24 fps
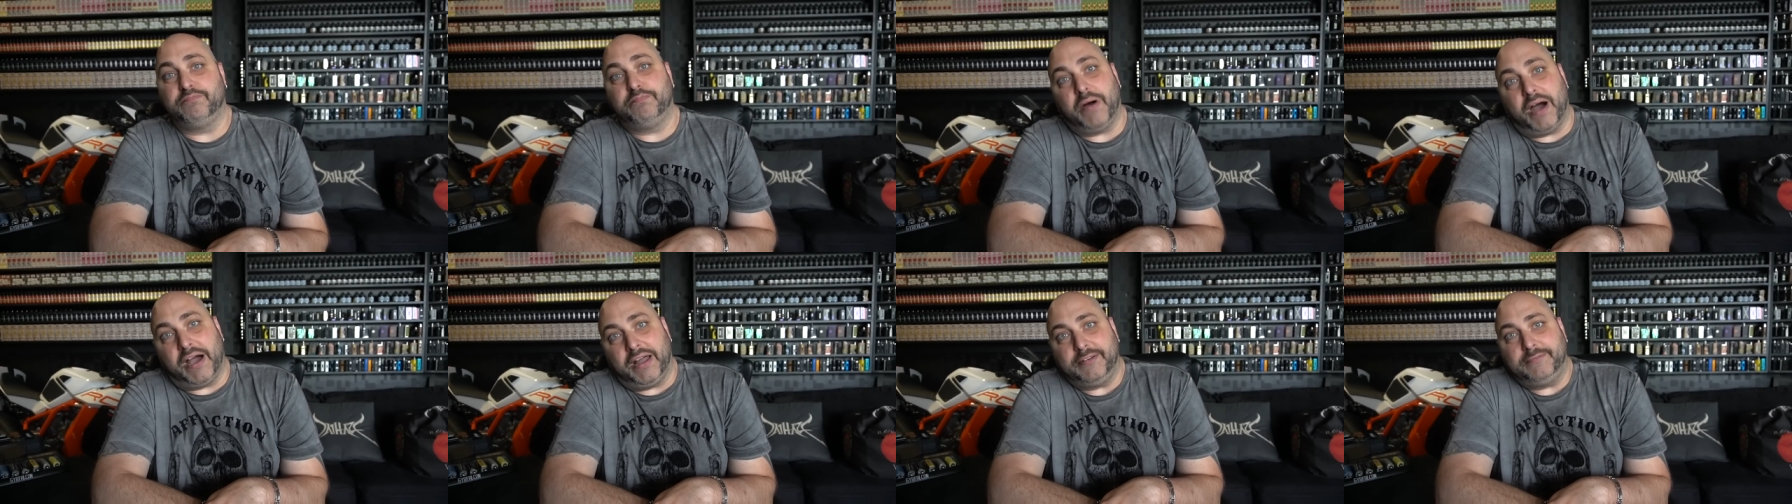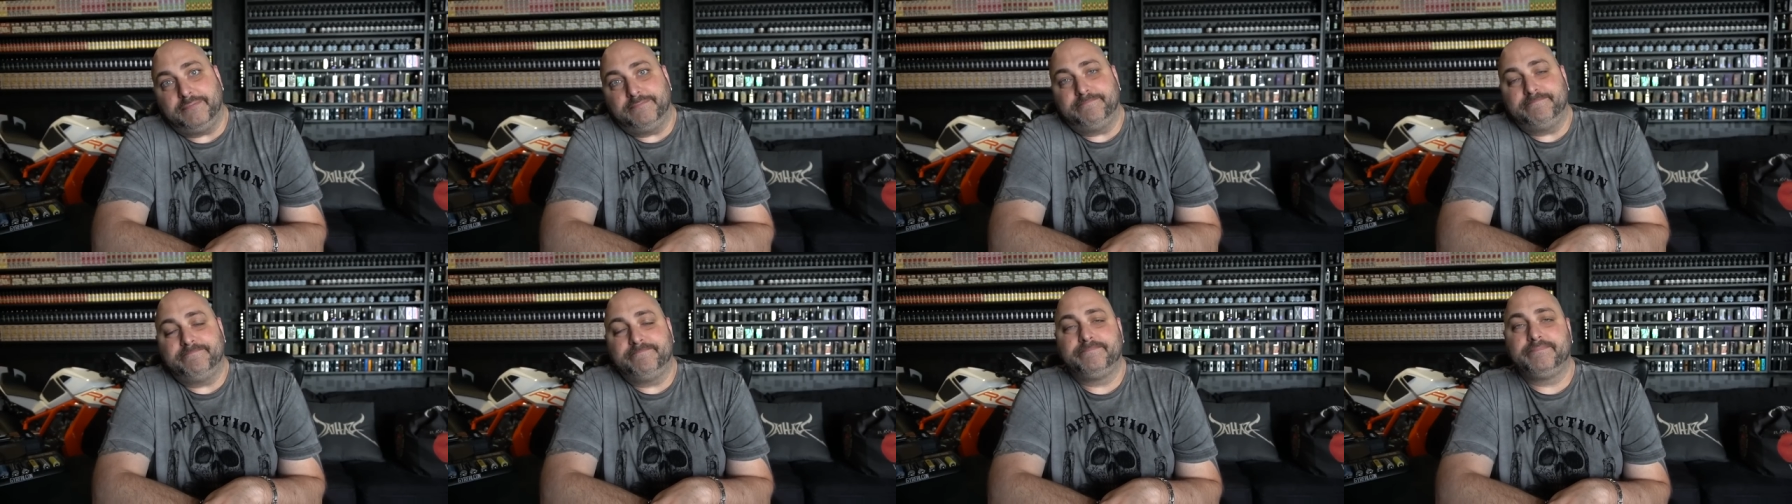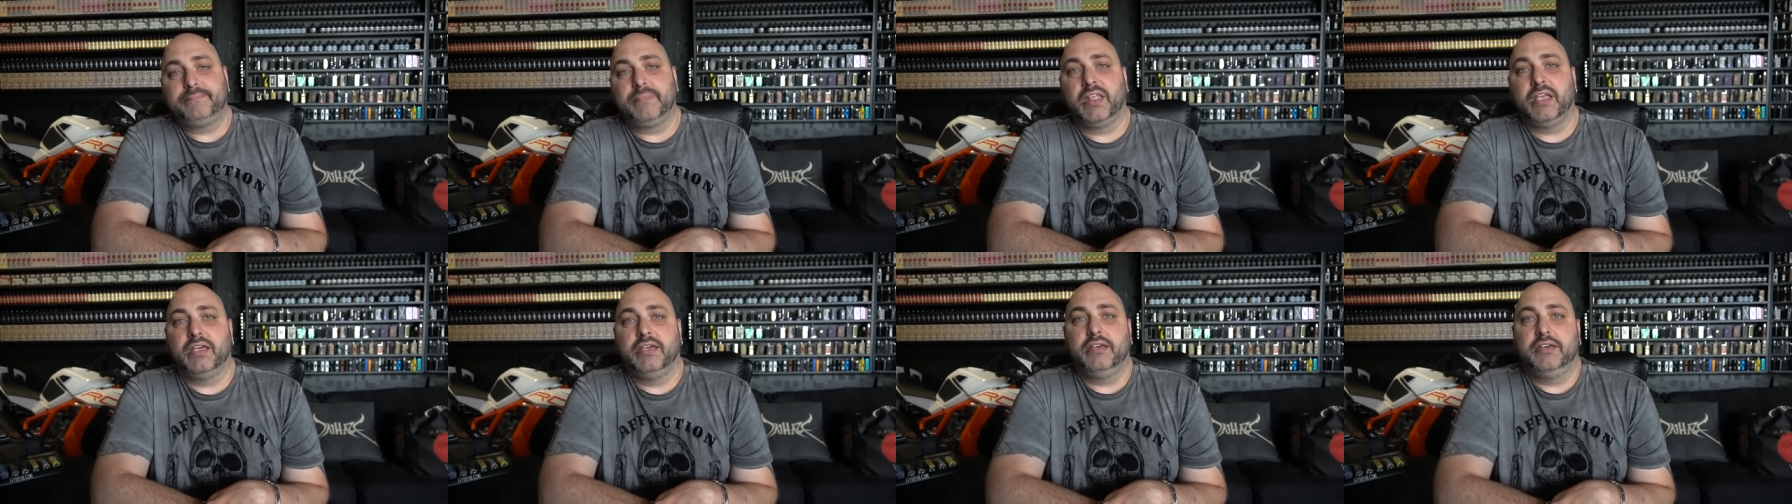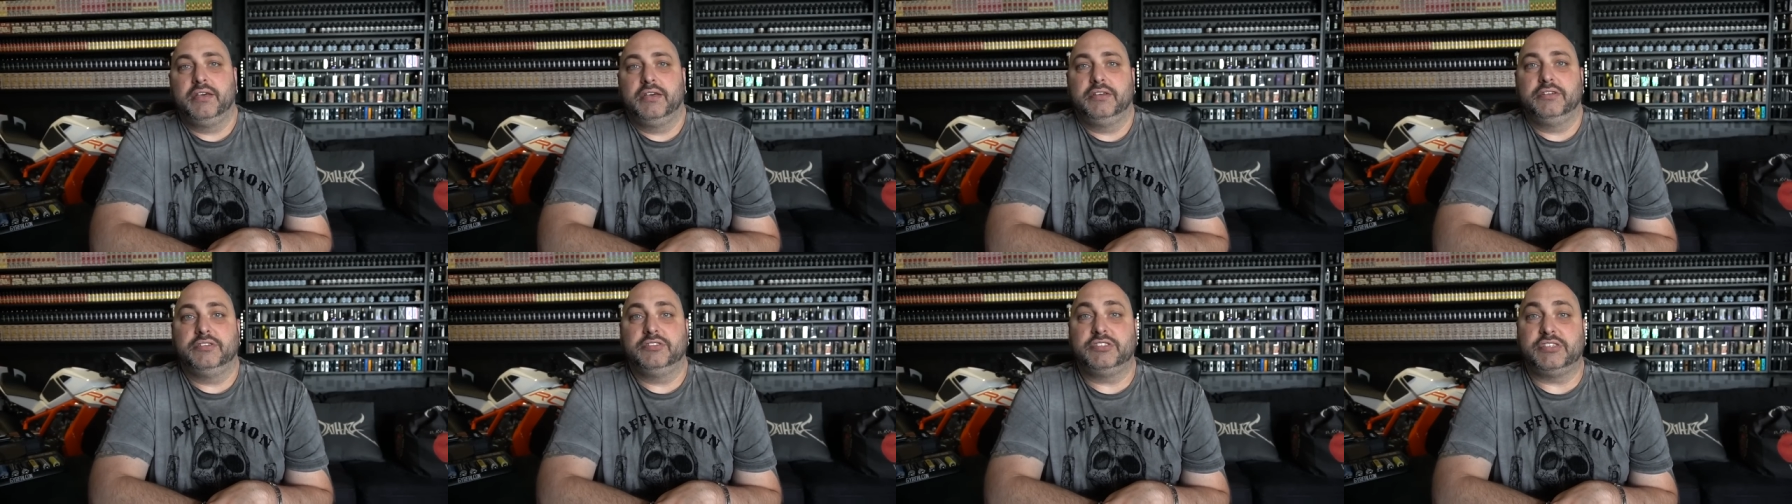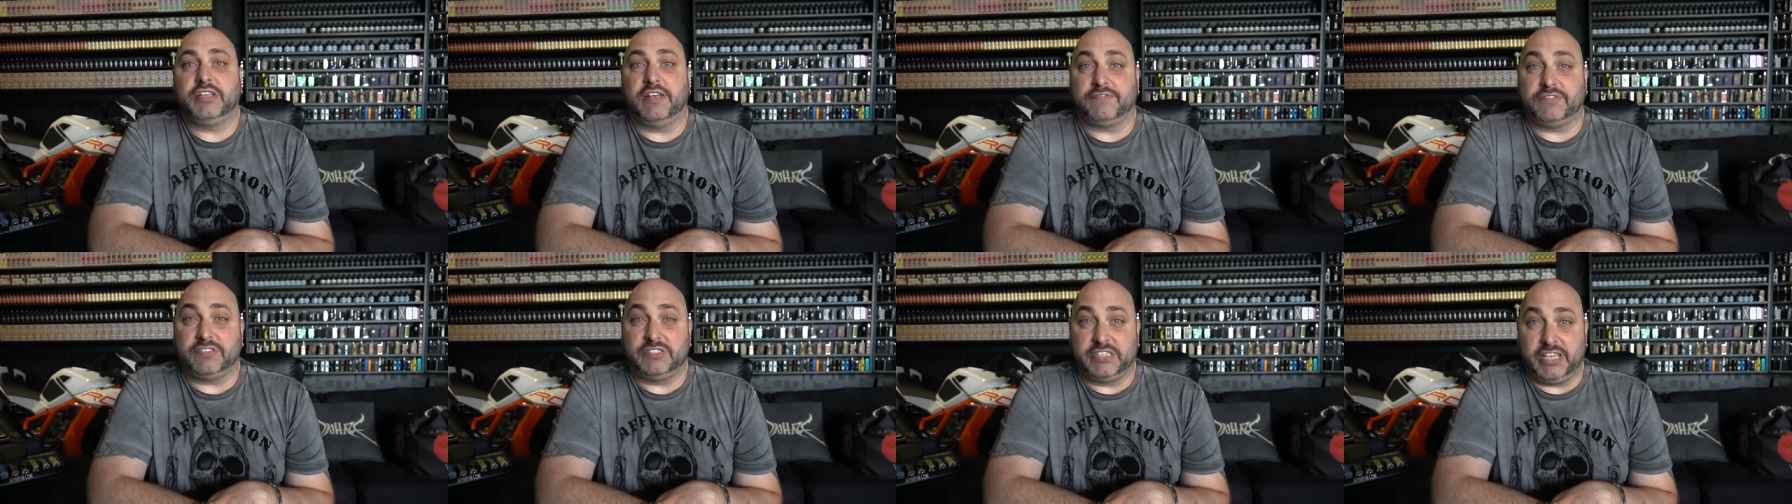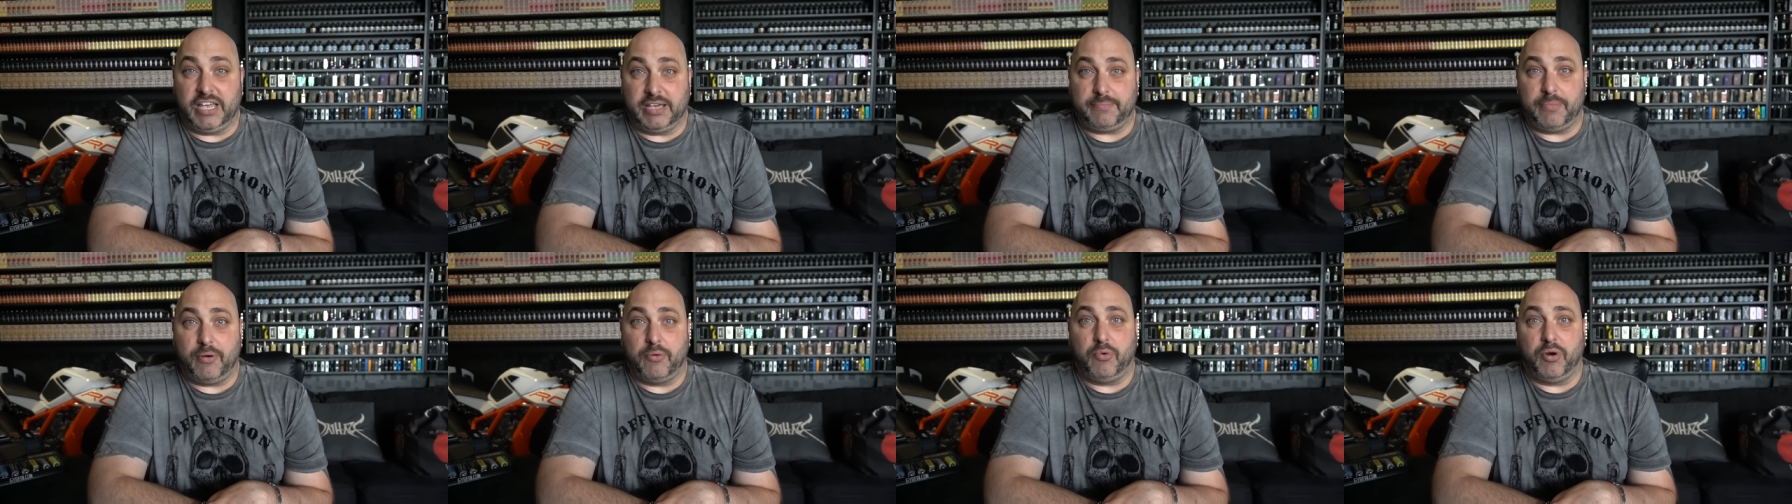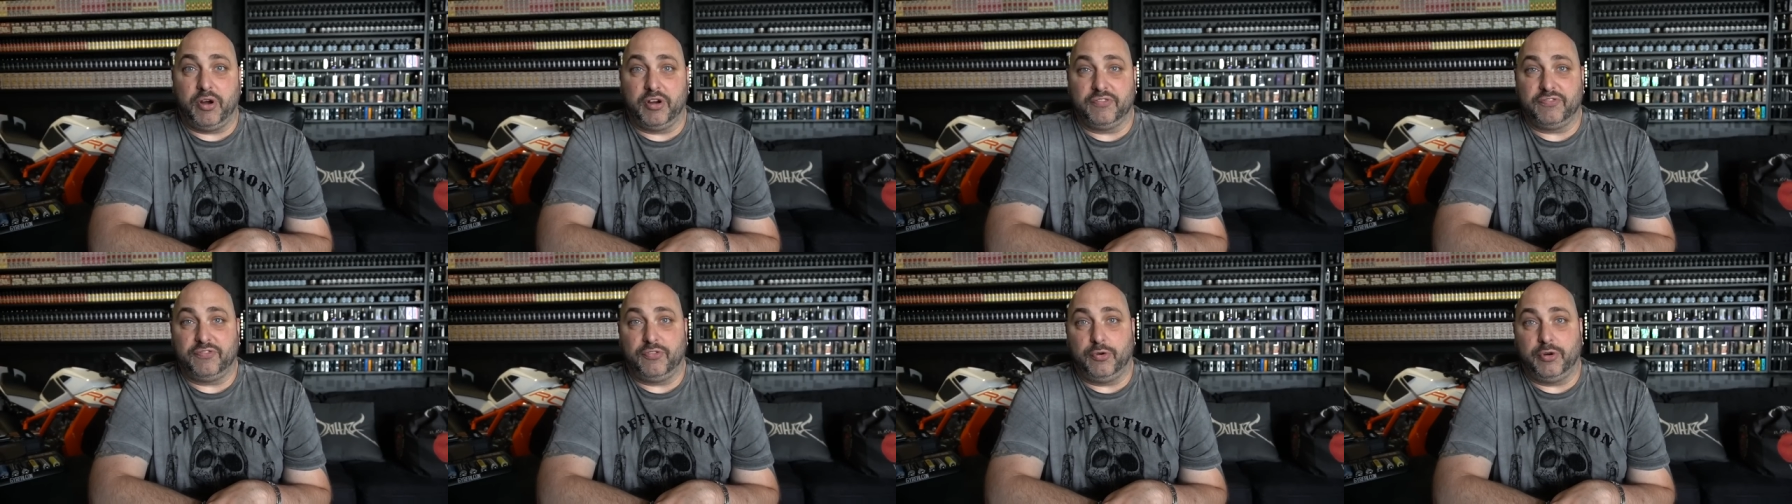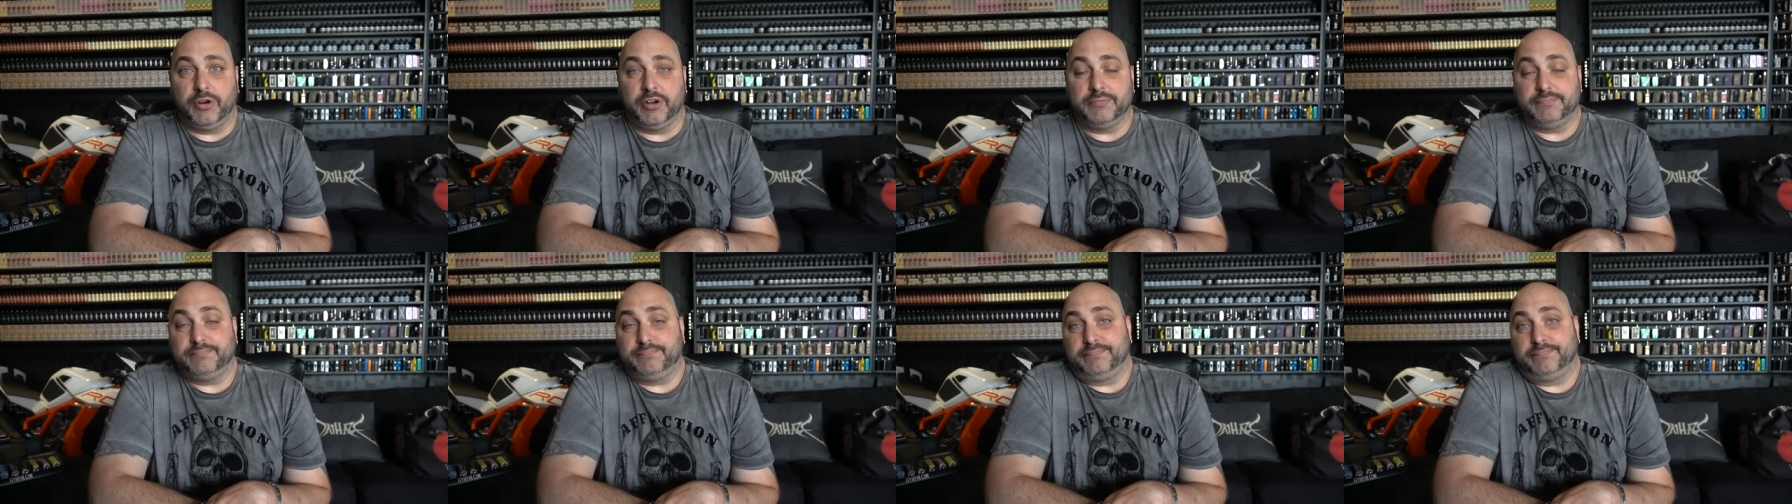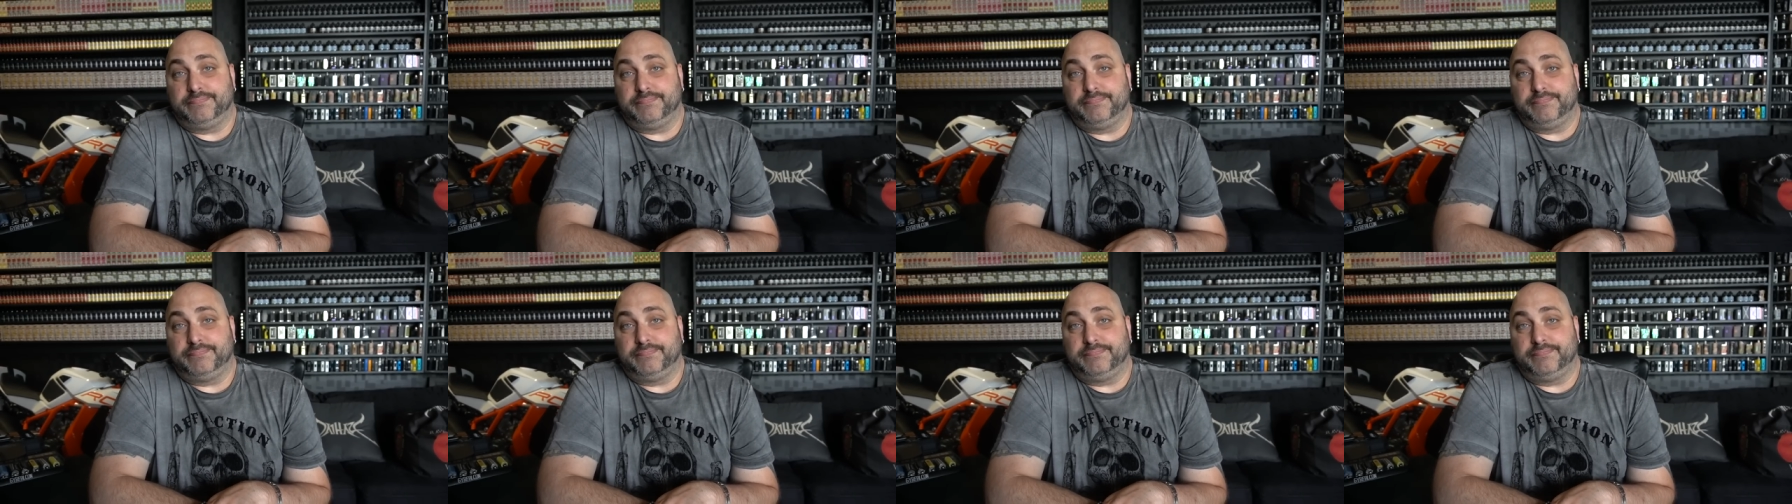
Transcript: But you just have to take my word for it